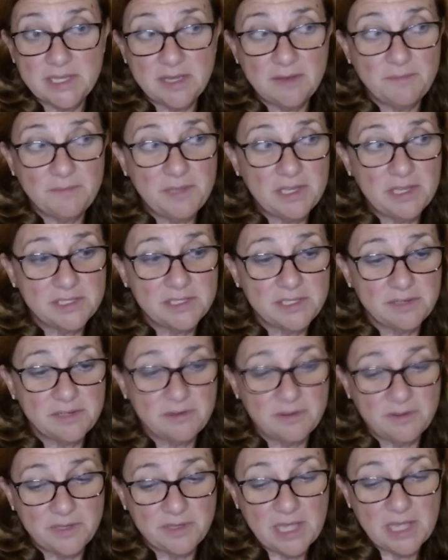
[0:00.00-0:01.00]
because they're
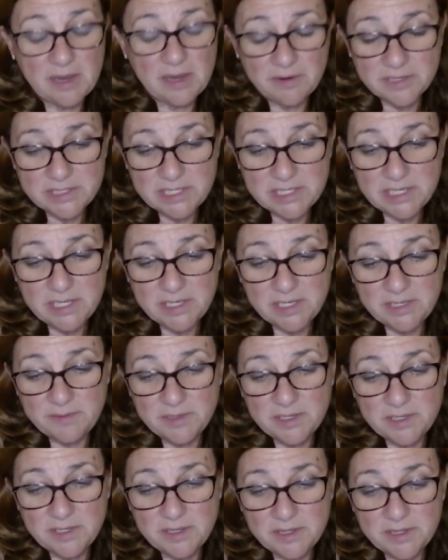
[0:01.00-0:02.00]
guaranteed
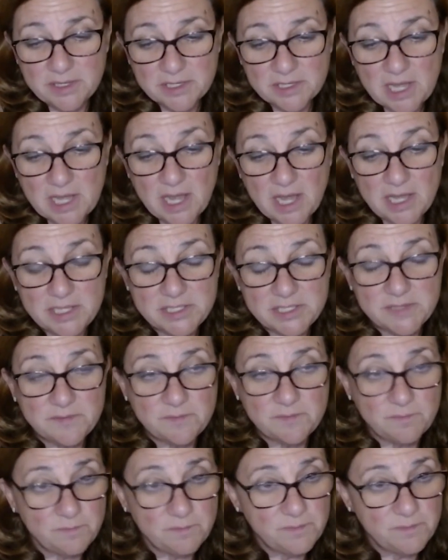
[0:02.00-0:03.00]
the kinds of
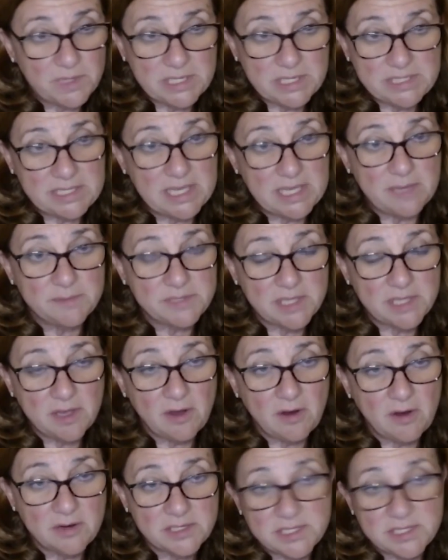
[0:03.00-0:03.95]
exams they are.